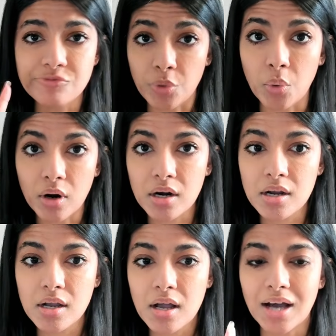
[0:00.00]

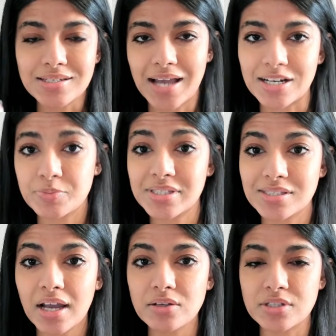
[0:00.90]
4 attachment
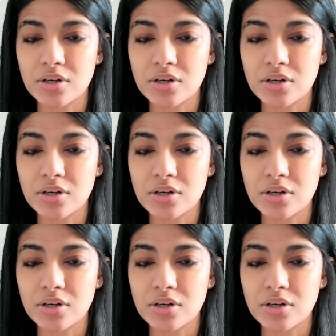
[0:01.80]
styles.